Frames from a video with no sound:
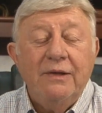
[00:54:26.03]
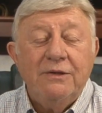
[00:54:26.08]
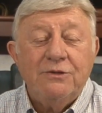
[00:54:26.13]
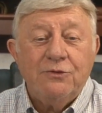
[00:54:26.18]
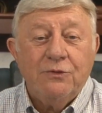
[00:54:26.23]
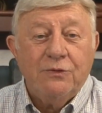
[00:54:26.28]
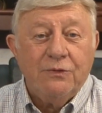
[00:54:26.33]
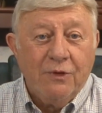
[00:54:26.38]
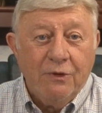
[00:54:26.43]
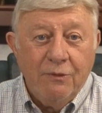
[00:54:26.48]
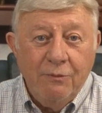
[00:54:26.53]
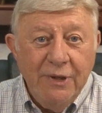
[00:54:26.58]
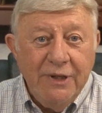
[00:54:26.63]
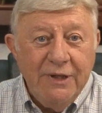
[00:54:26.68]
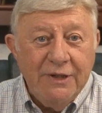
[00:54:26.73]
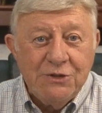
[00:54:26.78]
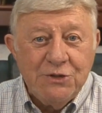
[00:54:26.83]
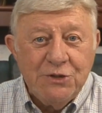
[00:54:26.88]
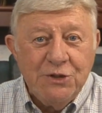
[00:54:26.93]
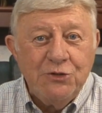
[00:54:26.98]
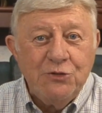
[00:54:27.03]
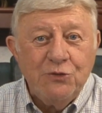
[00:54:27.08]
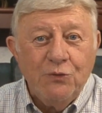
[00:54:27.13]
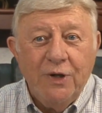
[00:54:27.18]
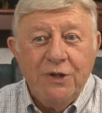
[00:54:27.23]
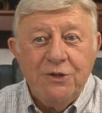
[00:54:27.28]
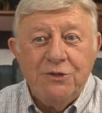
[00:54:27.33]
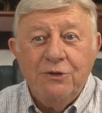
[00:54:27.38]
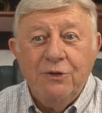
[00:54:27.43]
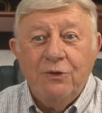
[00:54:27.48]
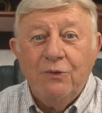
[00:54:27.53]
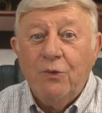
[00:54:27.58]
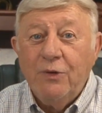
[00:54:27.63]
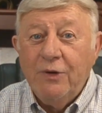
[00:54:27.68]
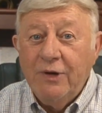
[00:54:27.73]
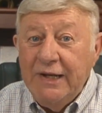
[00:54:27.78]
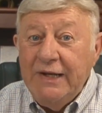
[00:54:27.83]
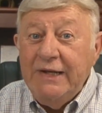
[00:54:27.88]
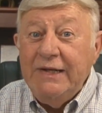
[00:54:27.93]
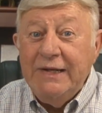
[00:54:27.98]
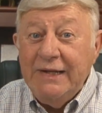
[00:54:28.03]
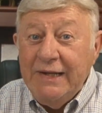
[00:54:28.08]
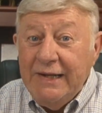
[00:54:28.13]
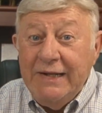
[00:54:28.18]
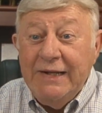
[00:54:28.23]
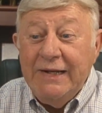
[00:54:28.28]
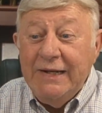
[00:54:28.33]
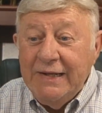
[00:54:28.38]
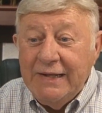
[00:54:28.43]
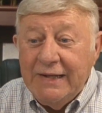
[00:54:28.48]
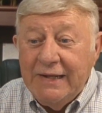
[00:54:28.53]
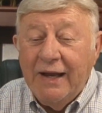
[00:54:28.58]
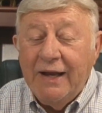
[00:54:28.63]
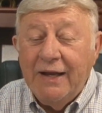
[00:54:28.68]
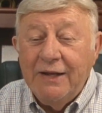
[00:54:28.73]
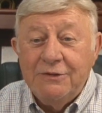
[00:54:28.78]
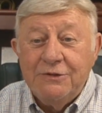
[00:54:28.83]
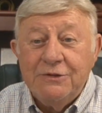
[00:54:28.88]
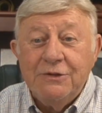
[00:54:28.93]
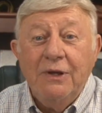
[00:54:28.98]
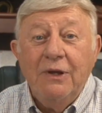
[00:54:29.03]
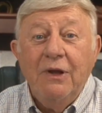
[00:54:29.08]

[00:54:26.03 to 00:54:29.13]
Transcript: So they're going to be in a situation you know, where he, he needed God's